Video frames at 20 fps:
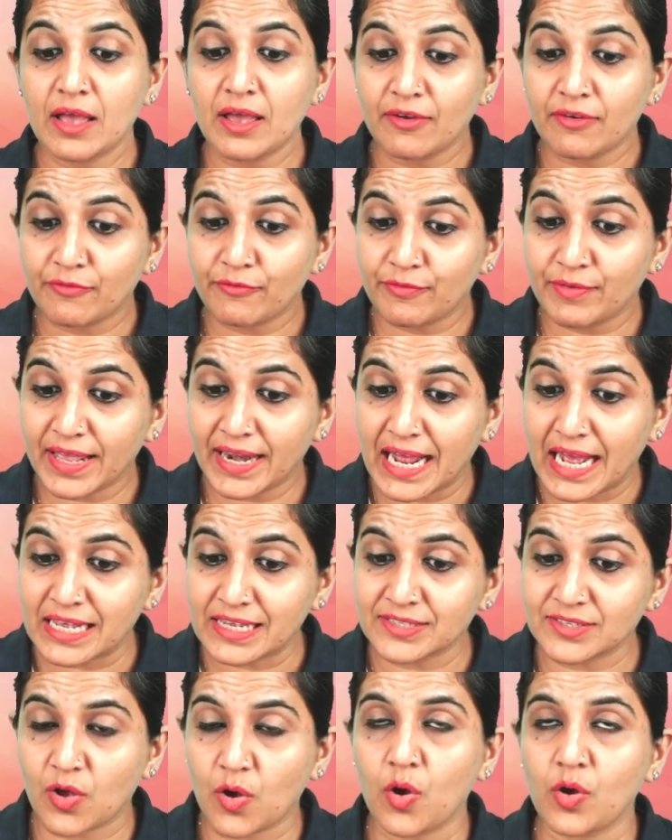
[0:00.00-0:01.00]

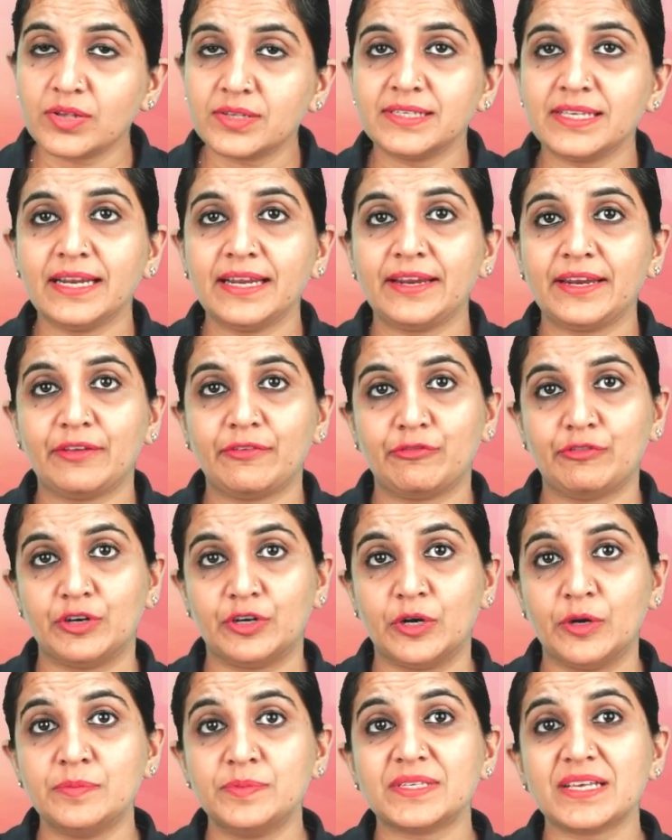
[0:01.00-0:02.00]
Whereas auxiliary
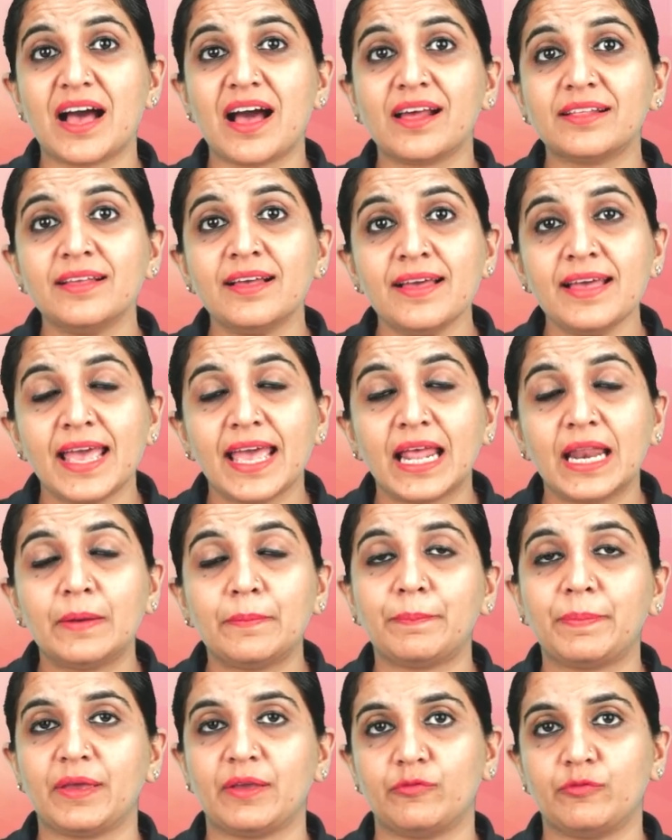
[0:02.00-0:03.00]
verbs are the
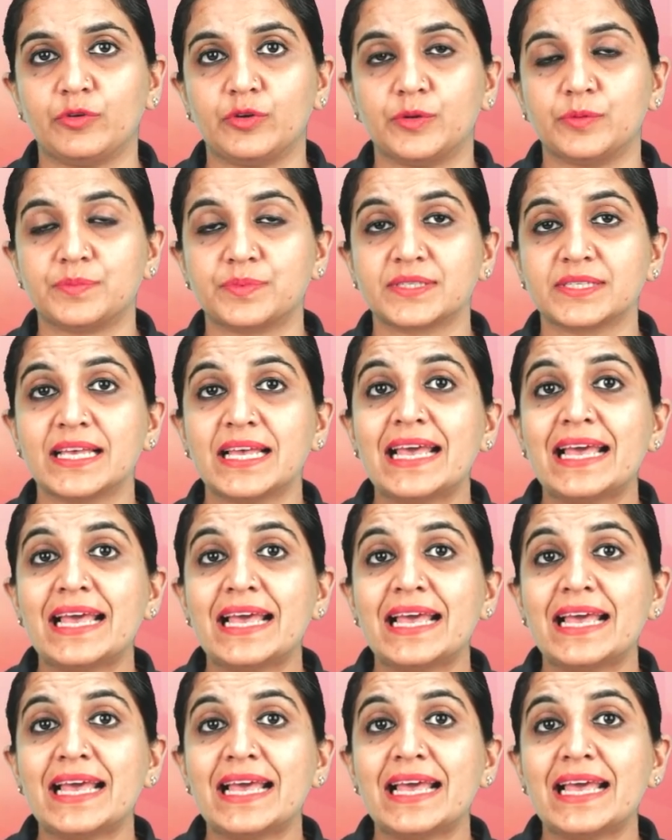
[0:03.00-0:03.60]
helping verbs.